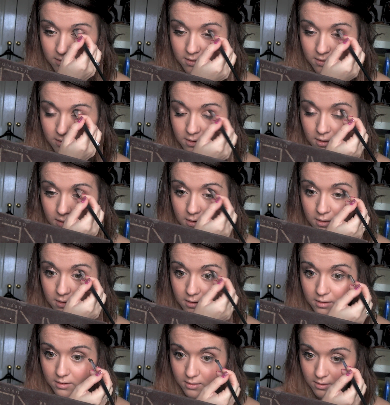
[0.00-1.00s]

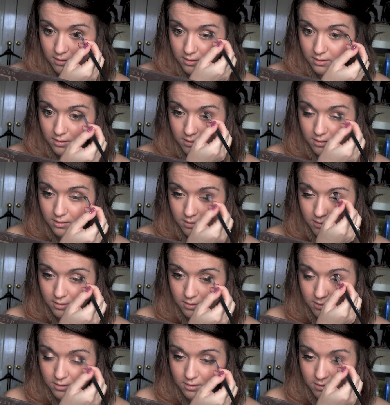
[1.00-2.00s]

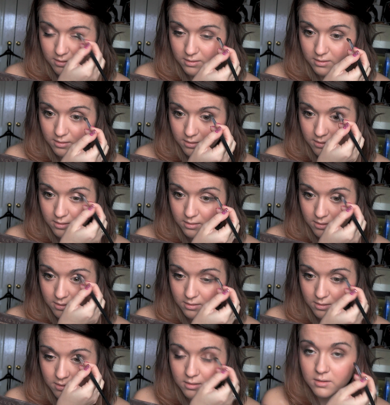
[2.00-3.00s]

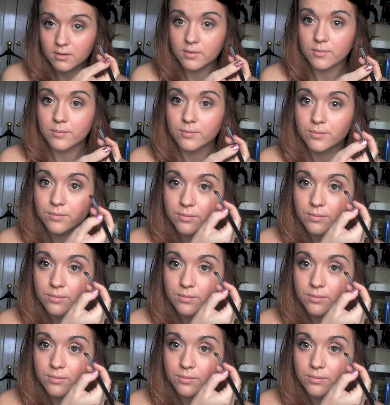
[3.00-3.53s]
Nothing is said.